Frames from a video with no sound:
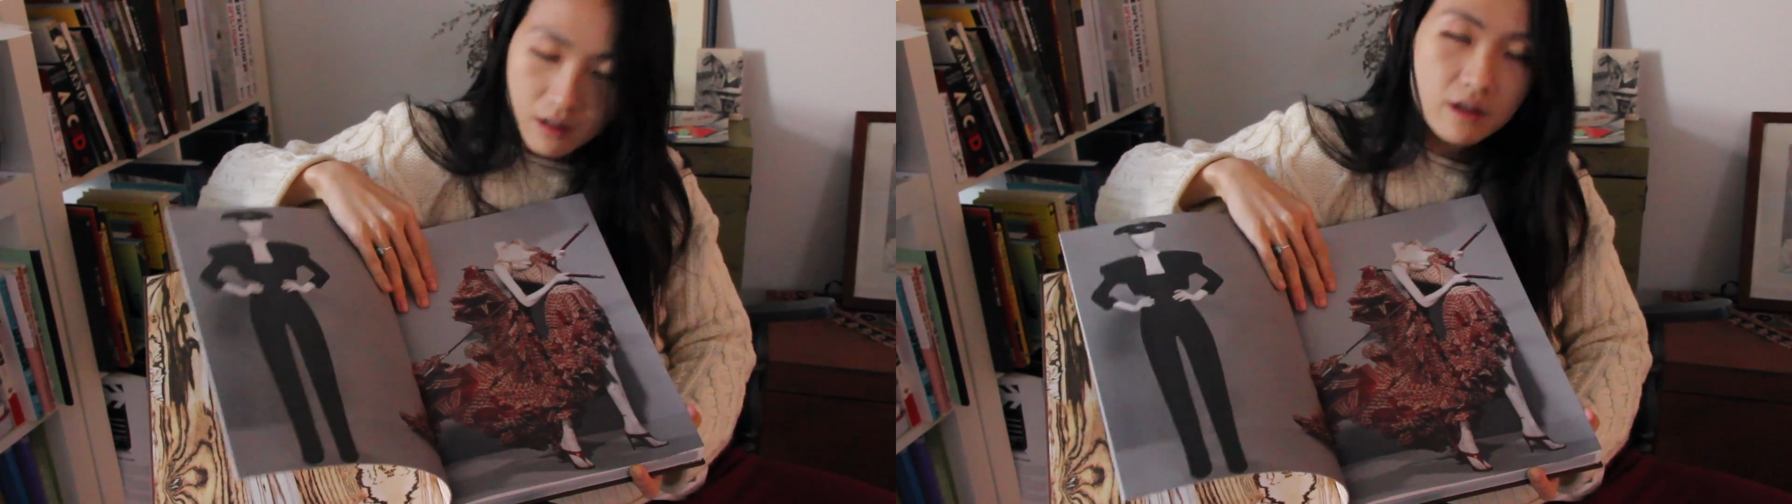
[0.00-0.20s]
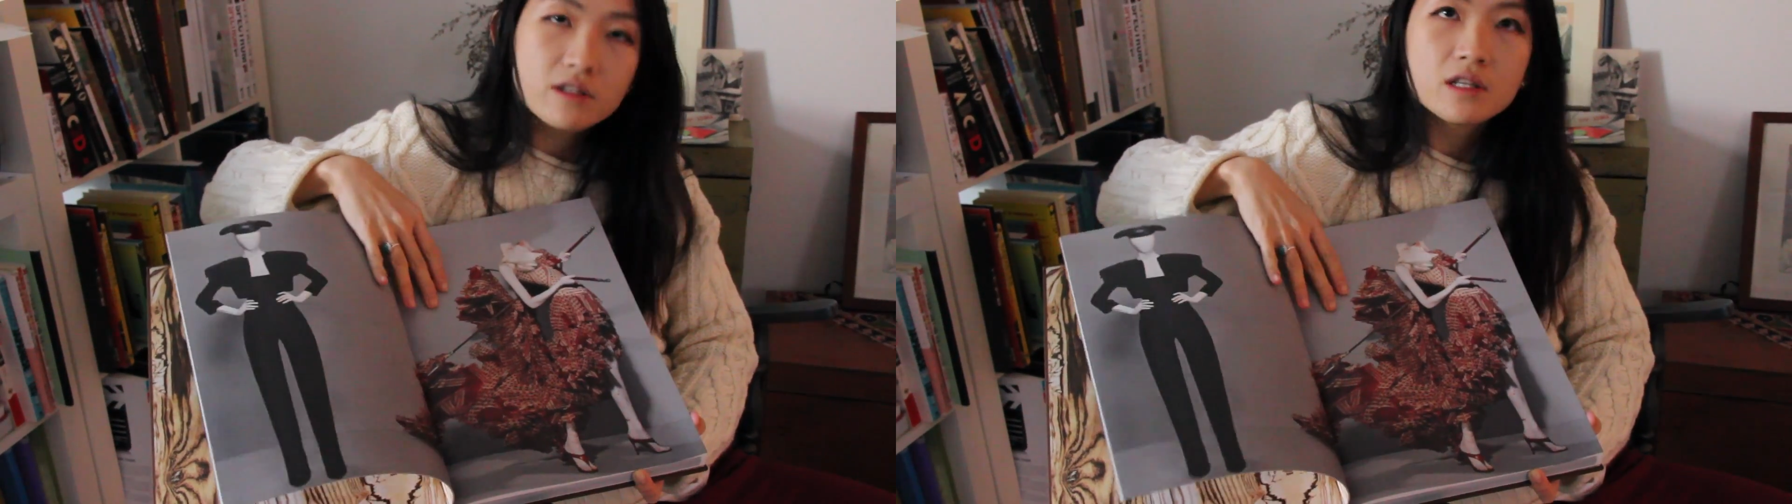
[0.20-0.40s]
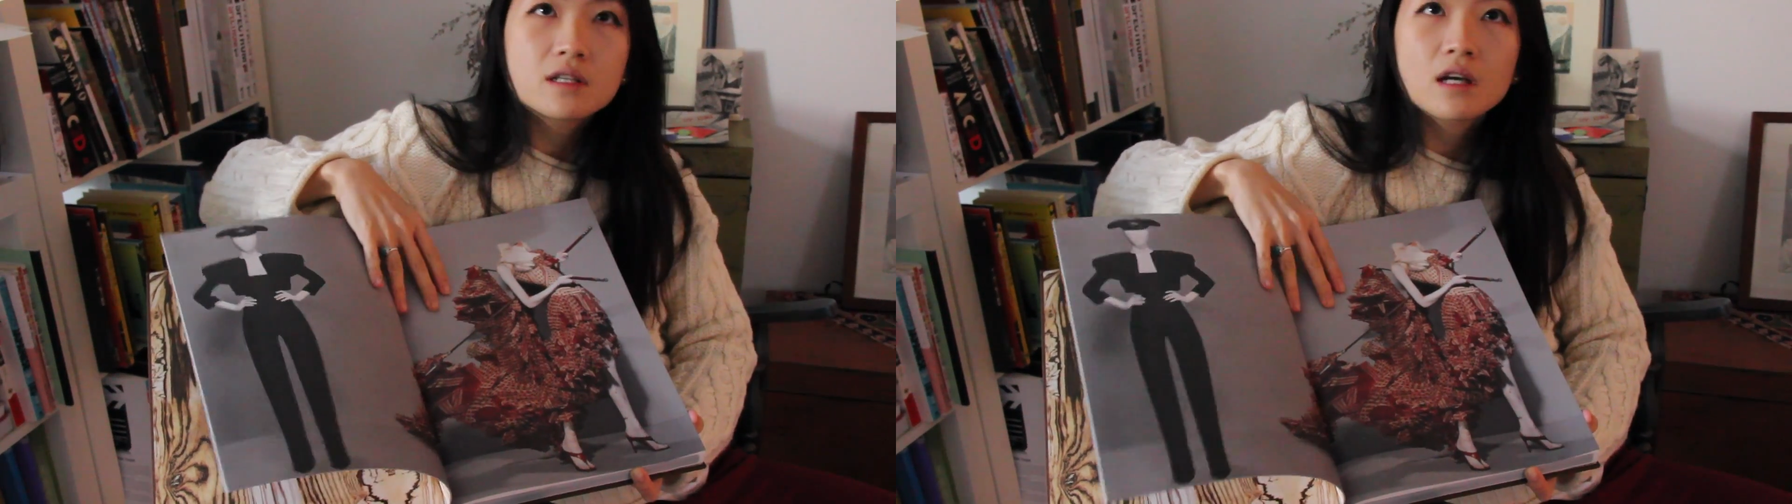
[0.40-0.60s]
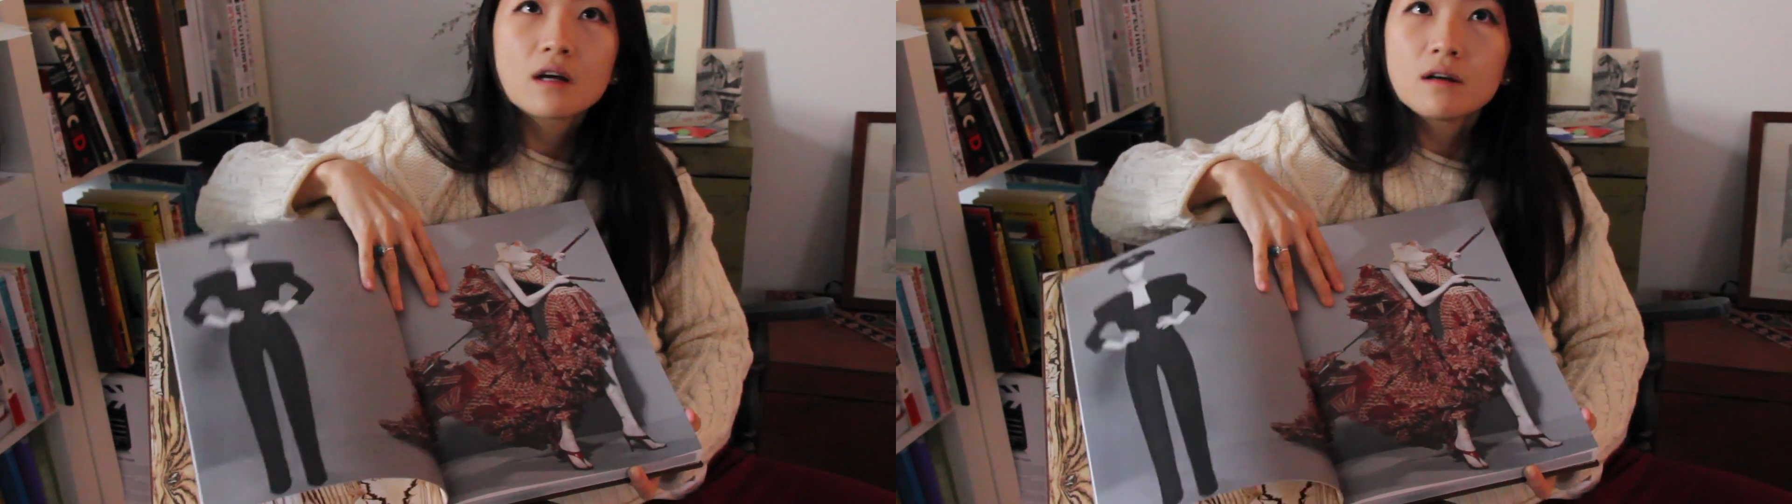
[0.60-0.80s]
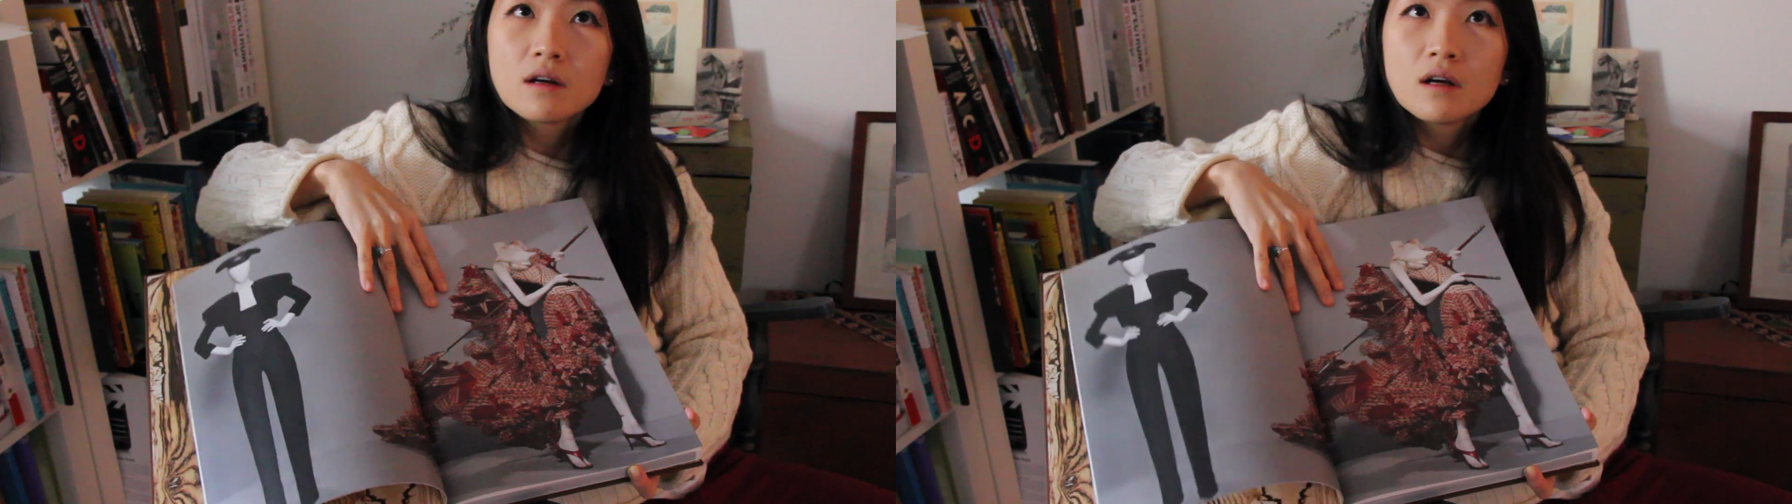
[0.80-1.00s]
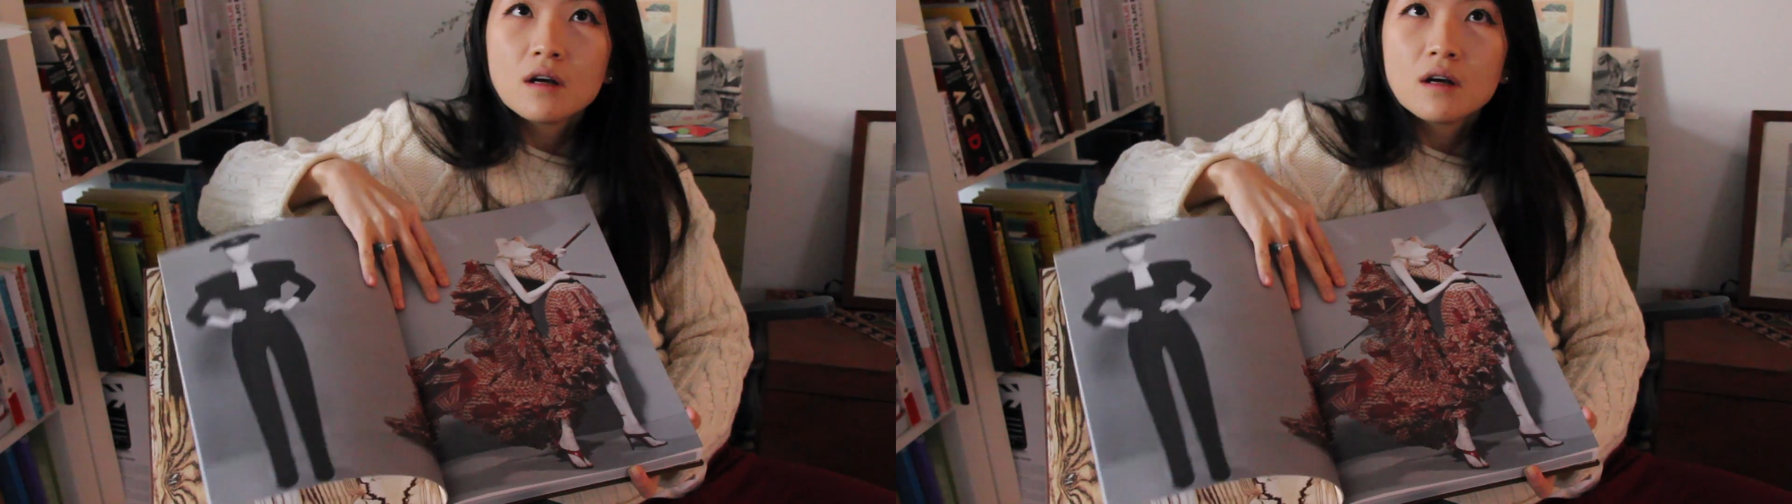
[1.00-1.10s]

all the detail.